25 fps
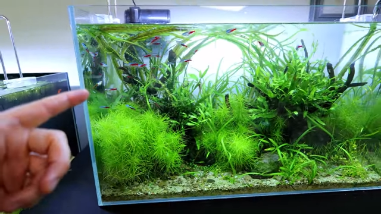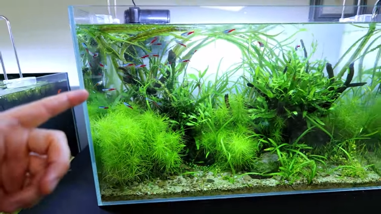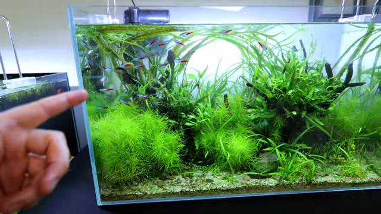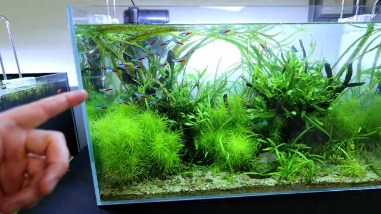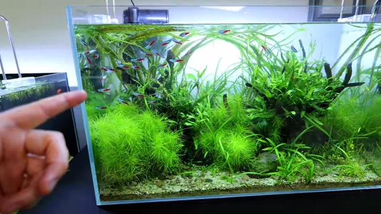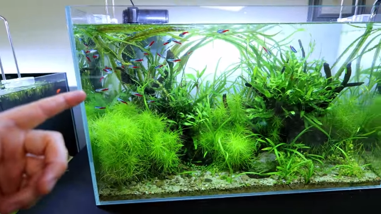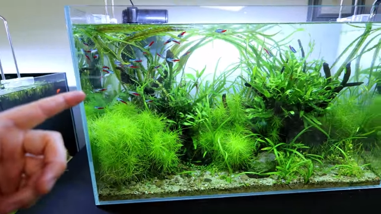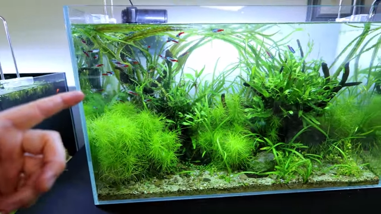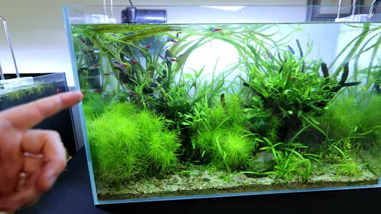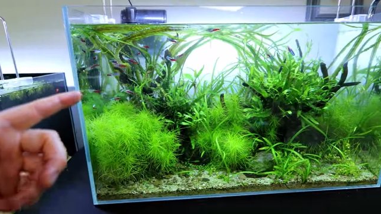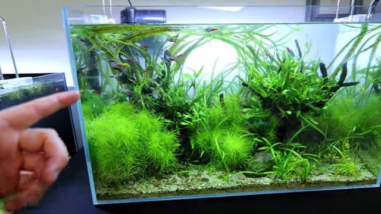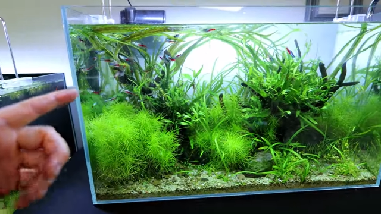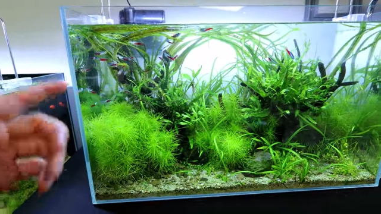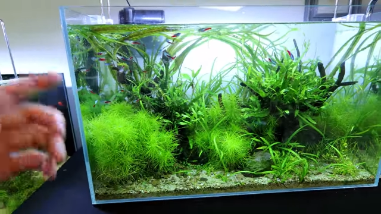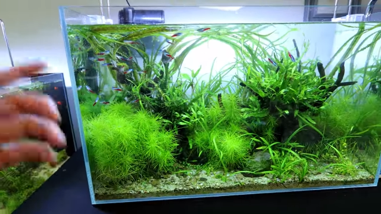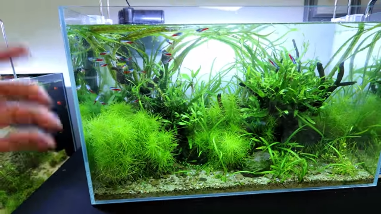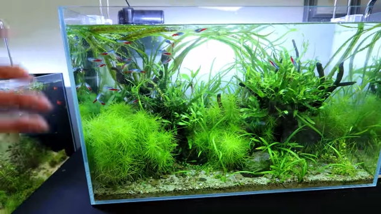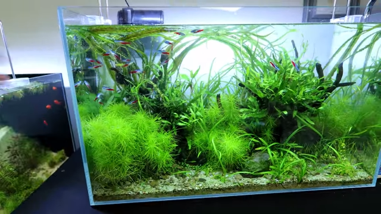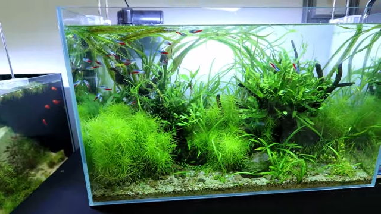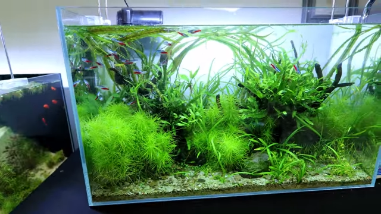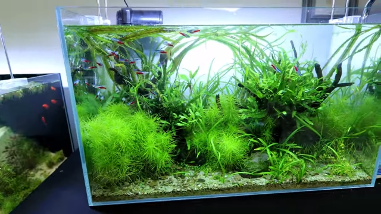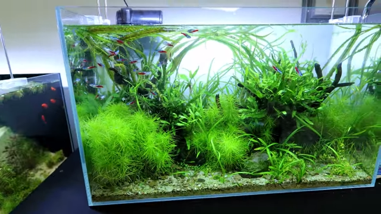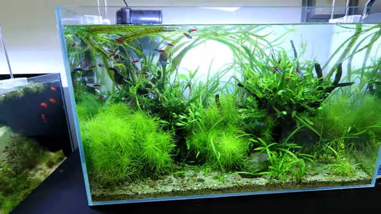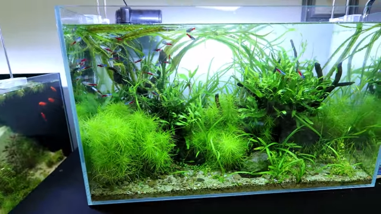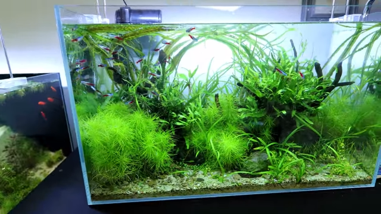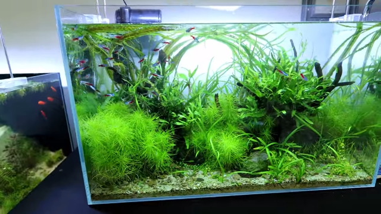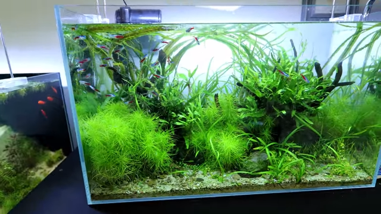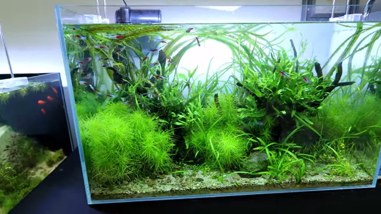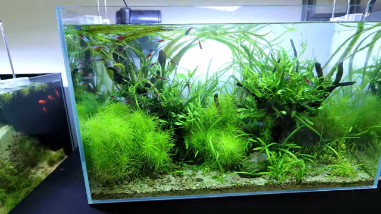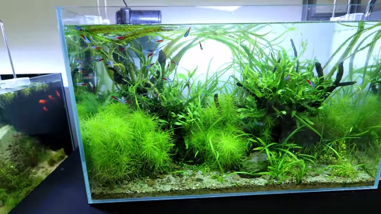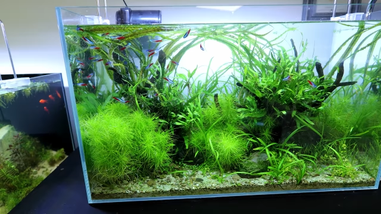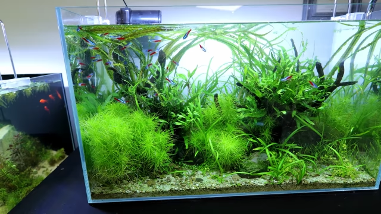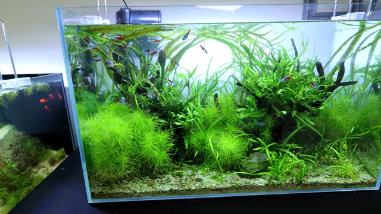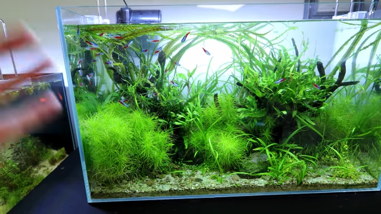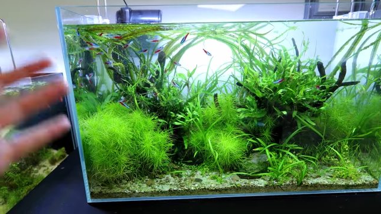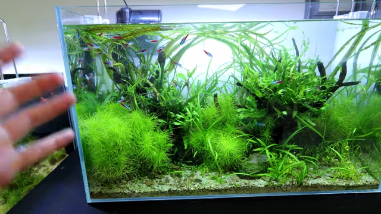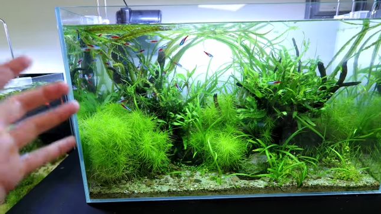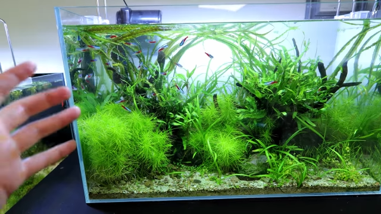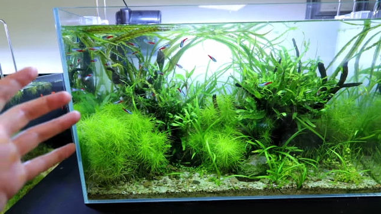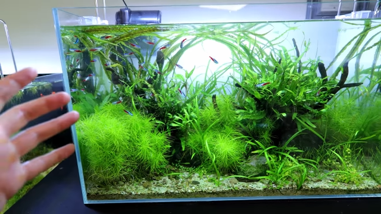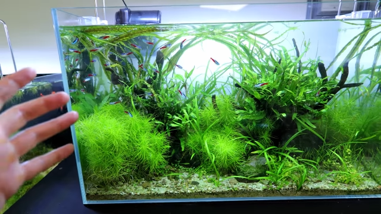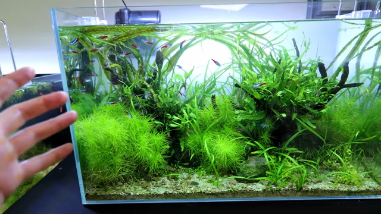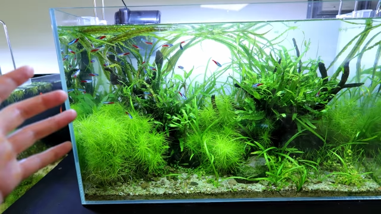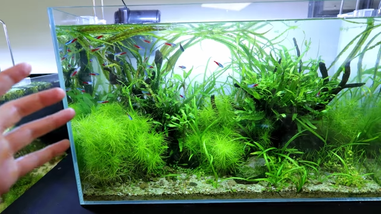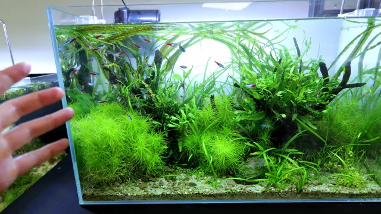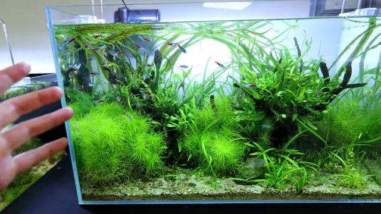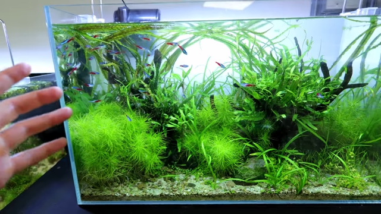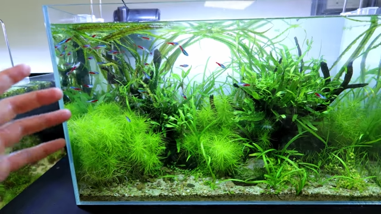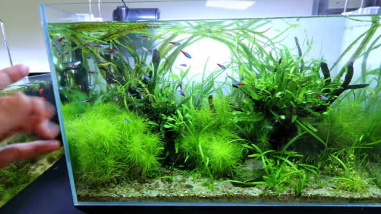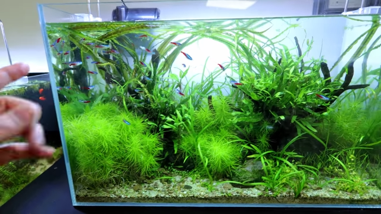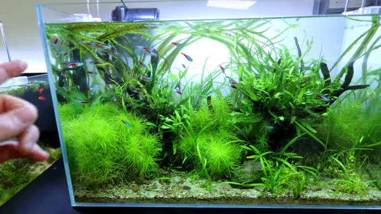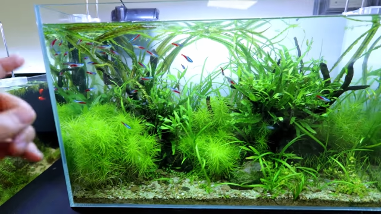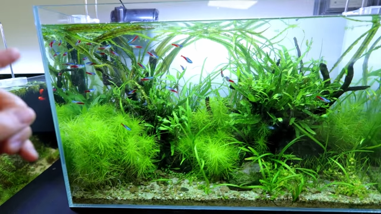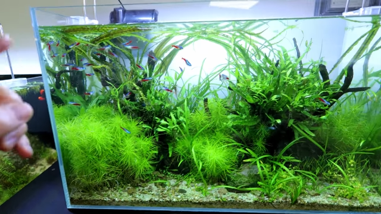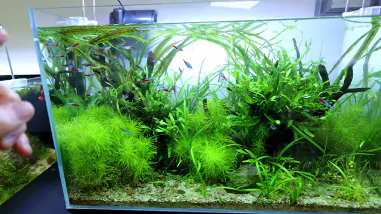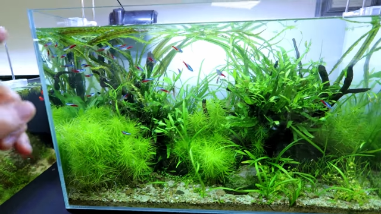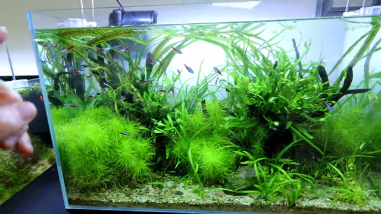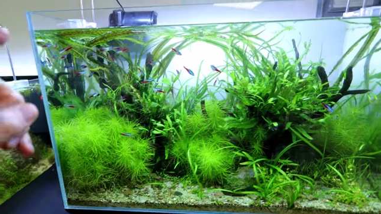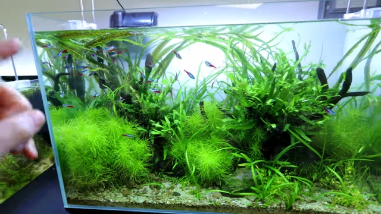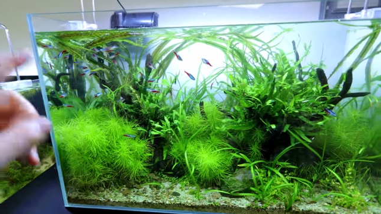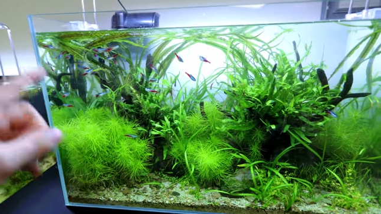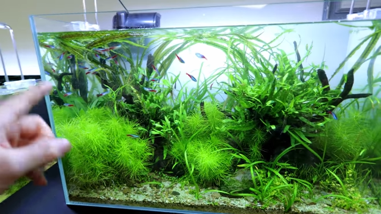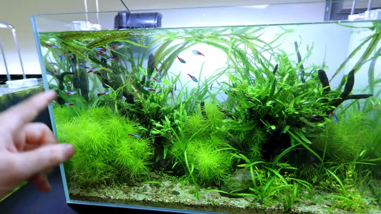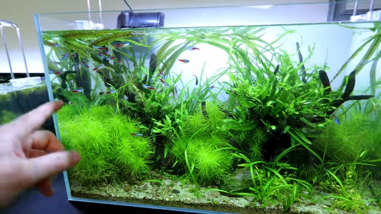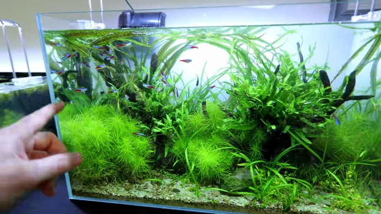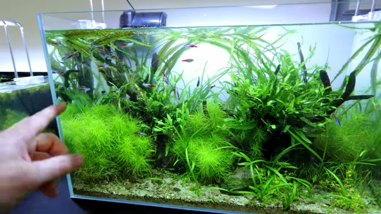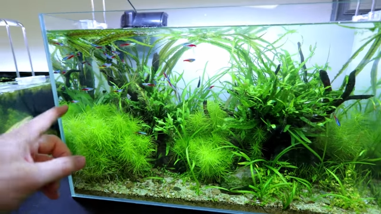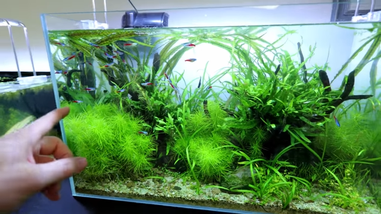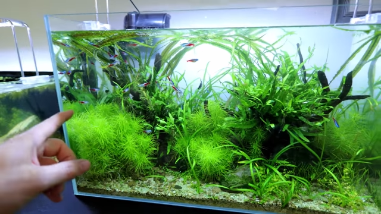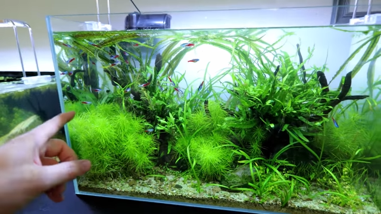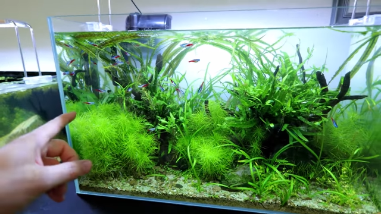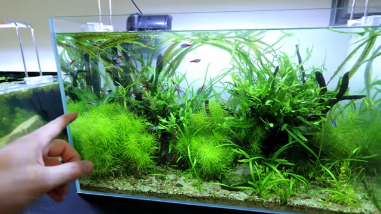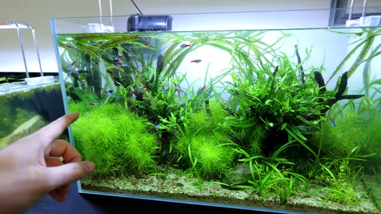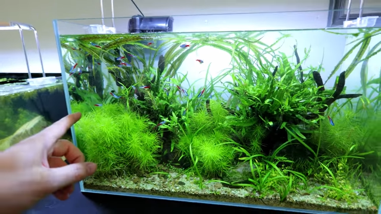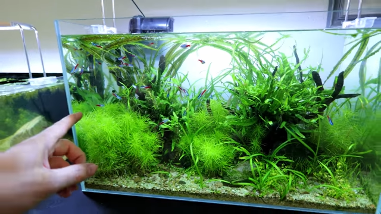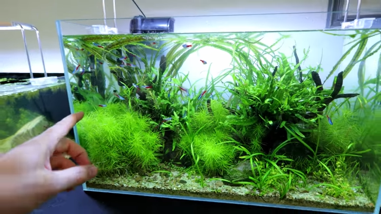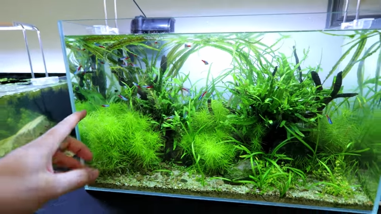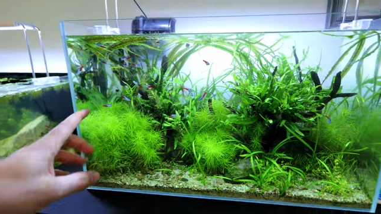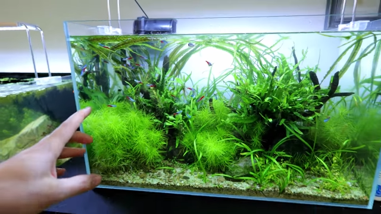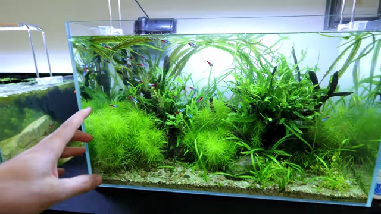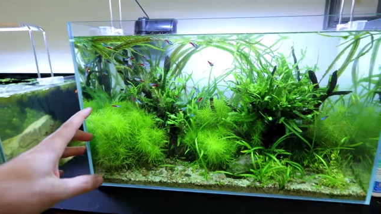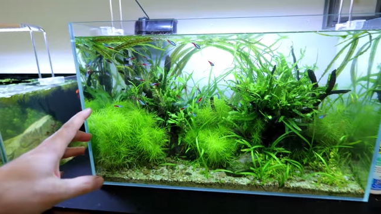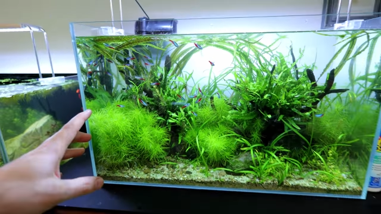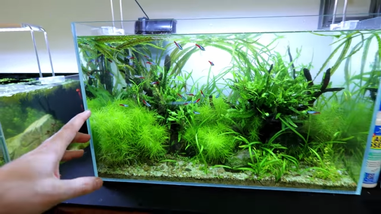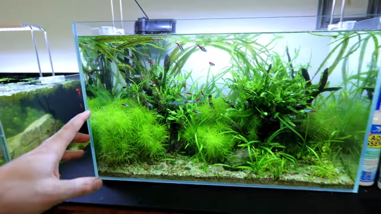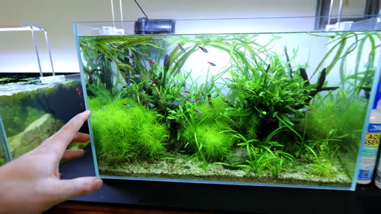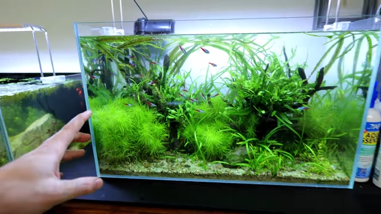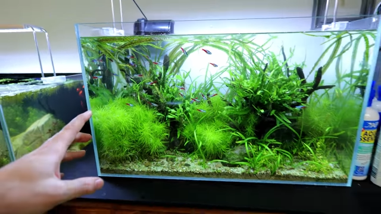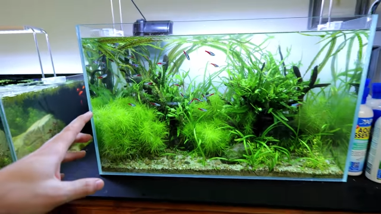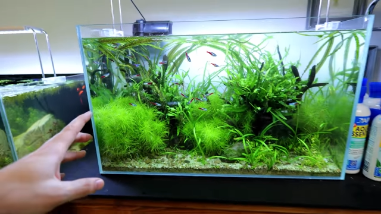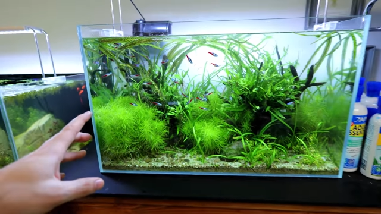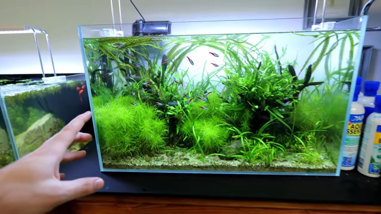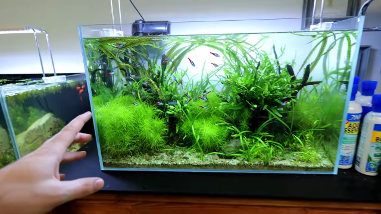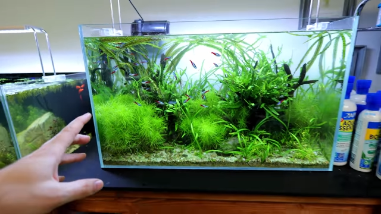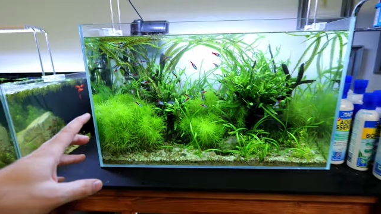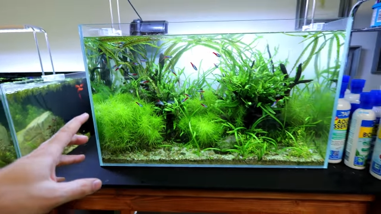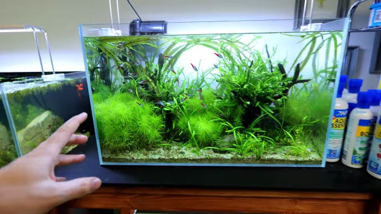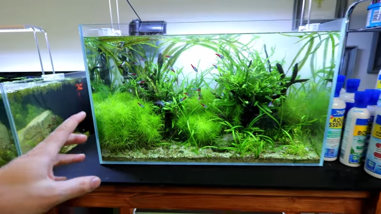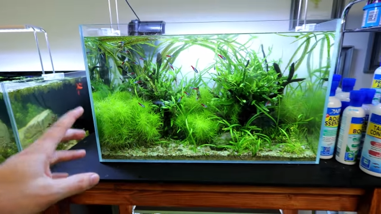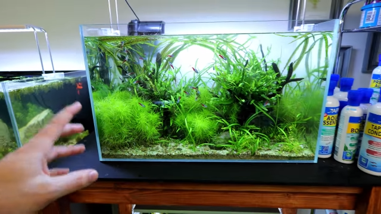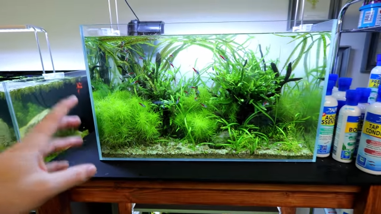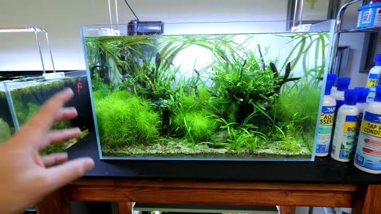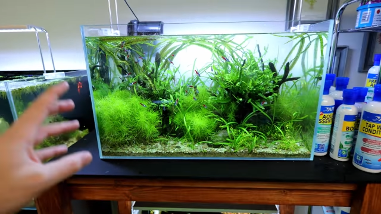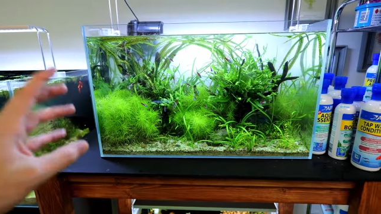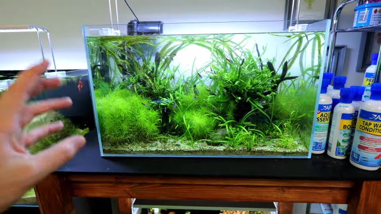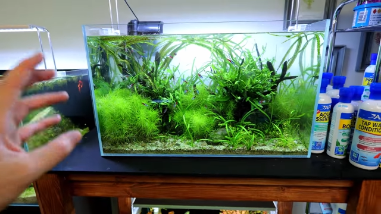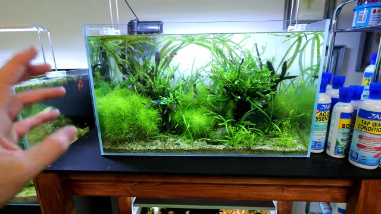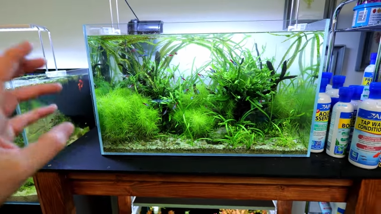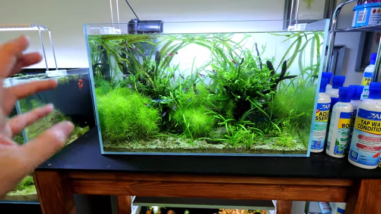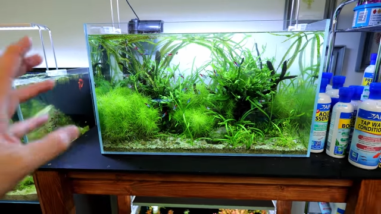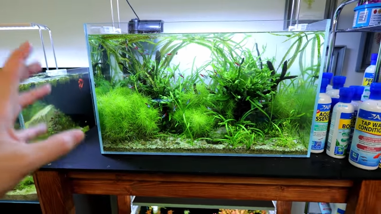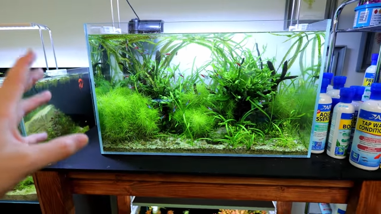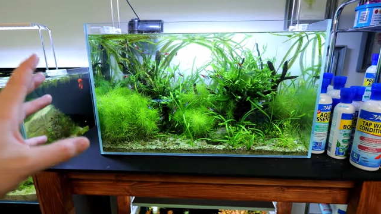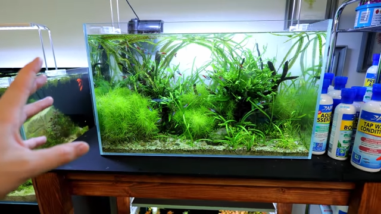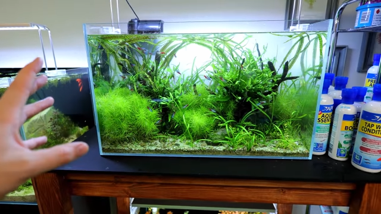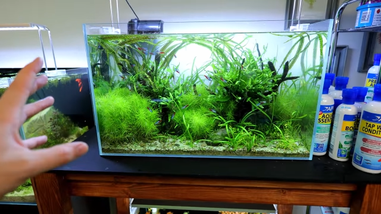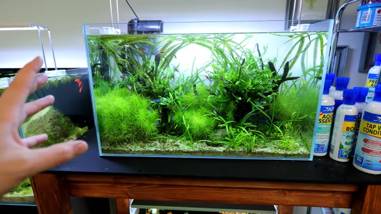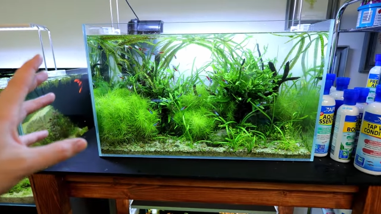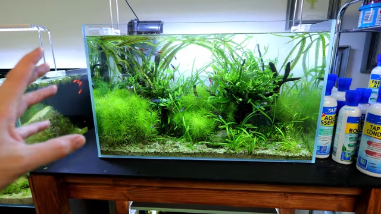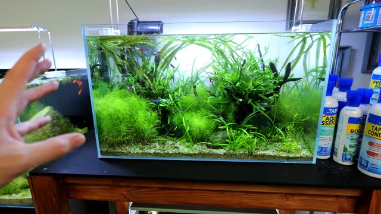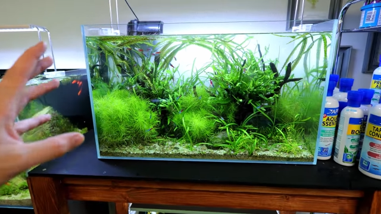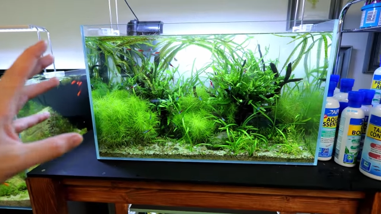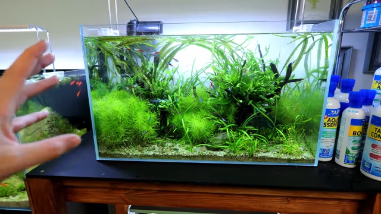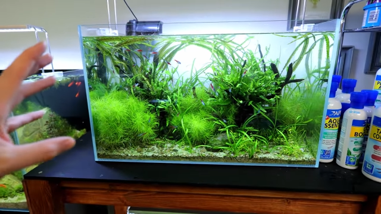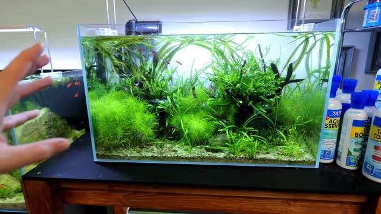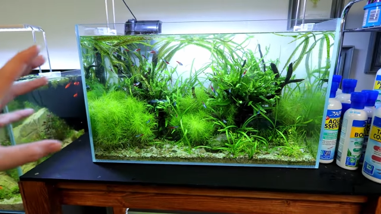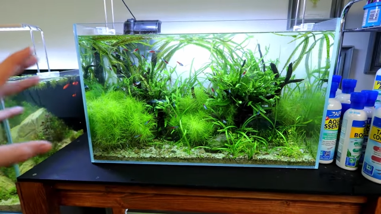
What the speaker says: Nobody's mouth can be seen.